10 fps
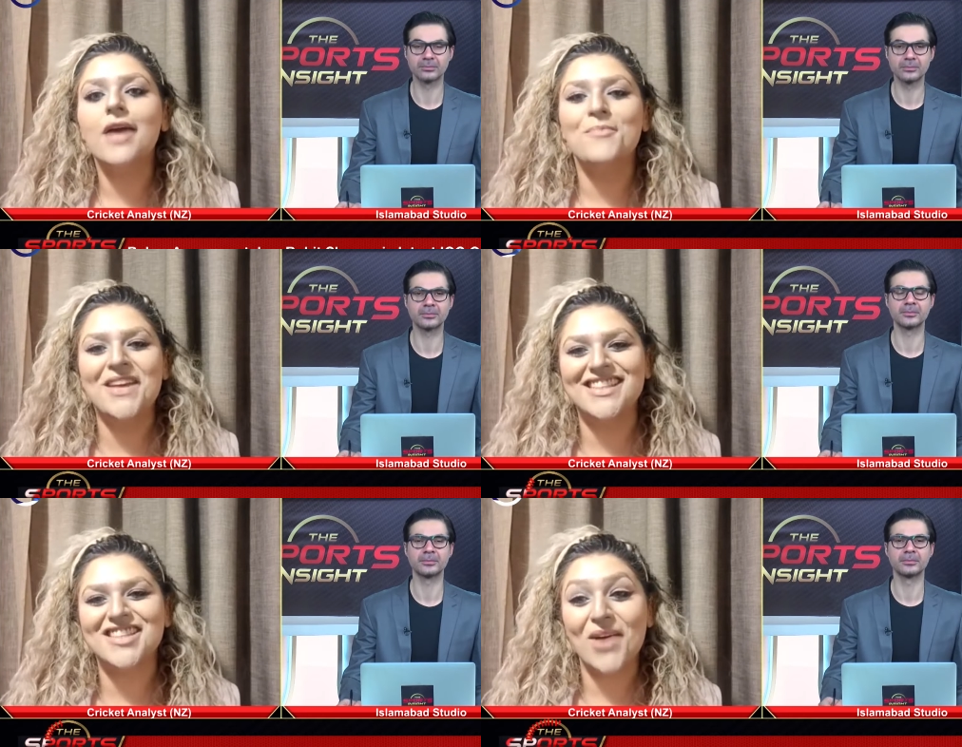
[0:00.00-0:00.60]
Speaker 1: It
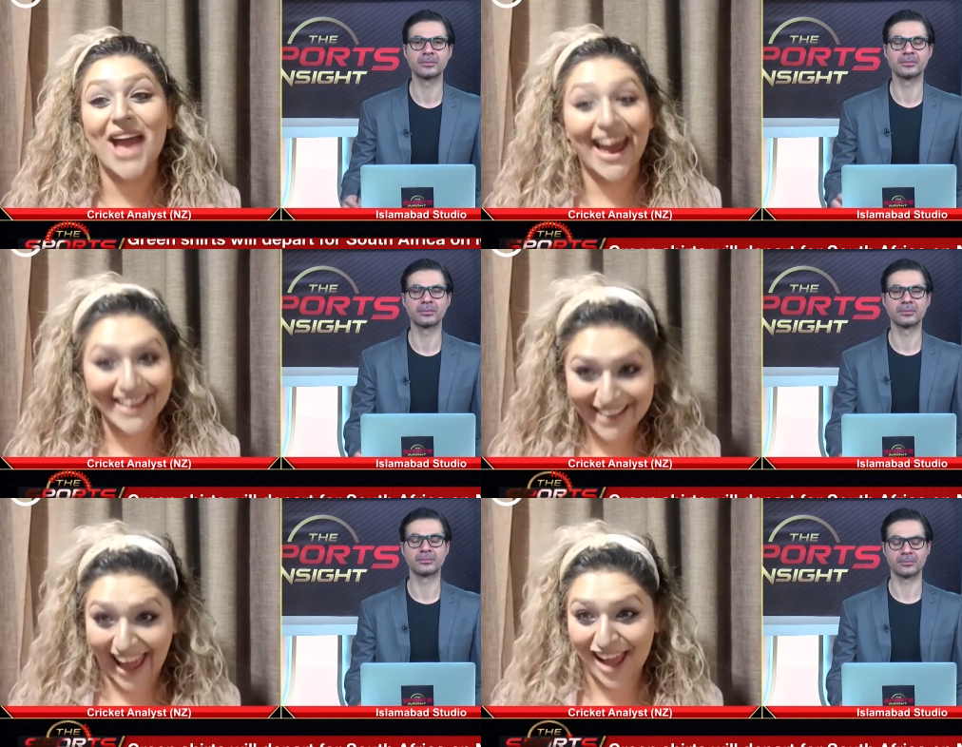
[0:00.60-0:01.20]
means that we had a
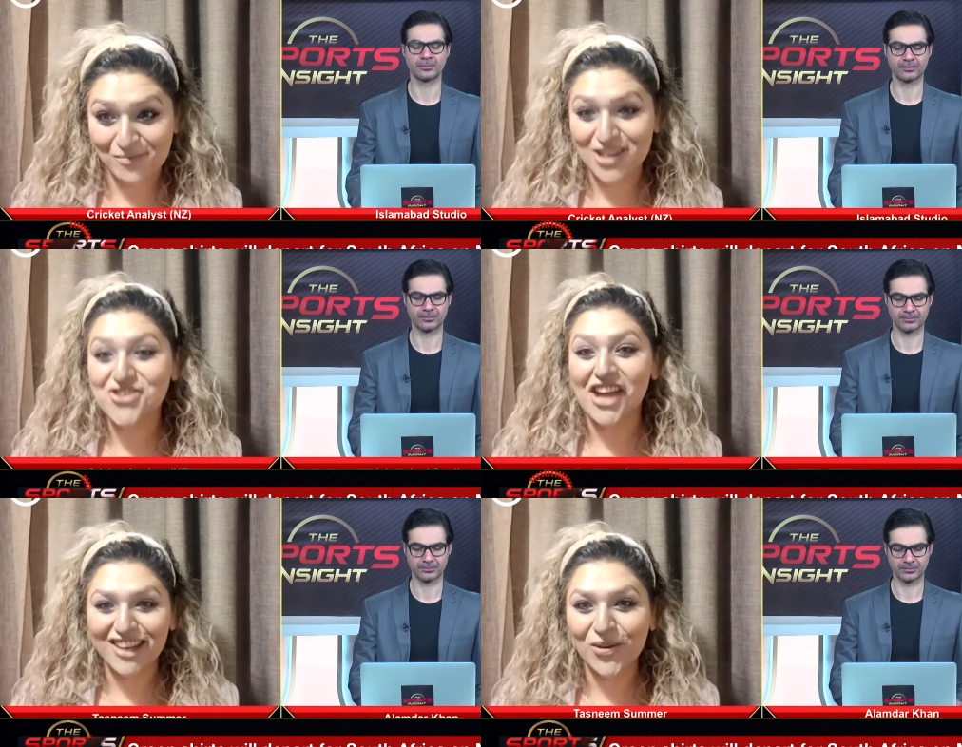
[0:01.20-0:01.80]
game, a
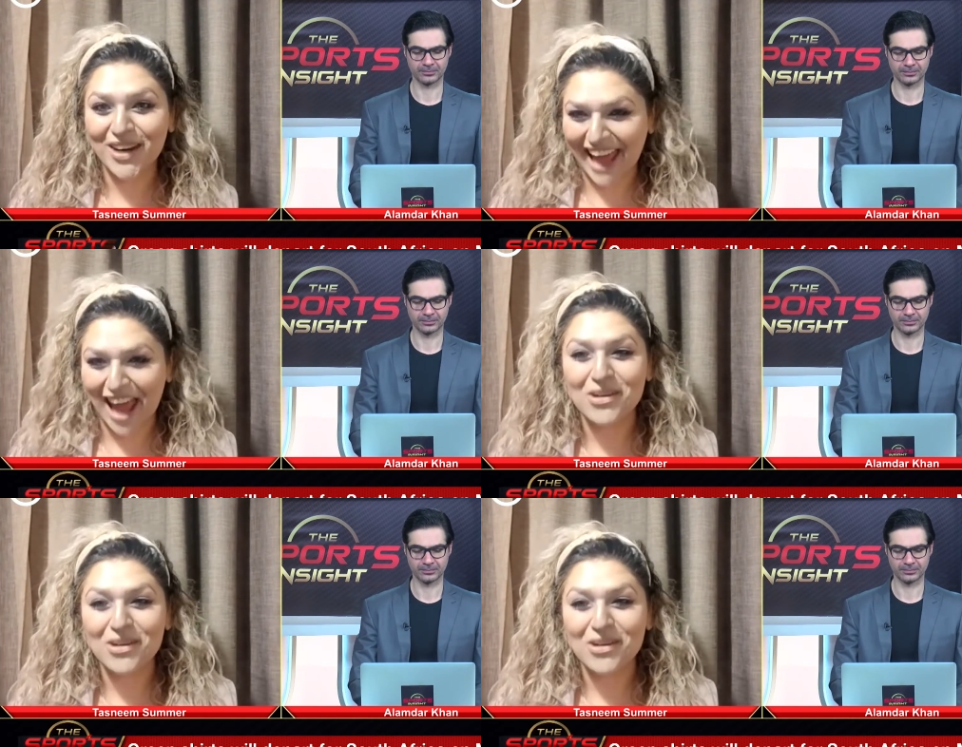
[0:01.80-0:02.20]
genuine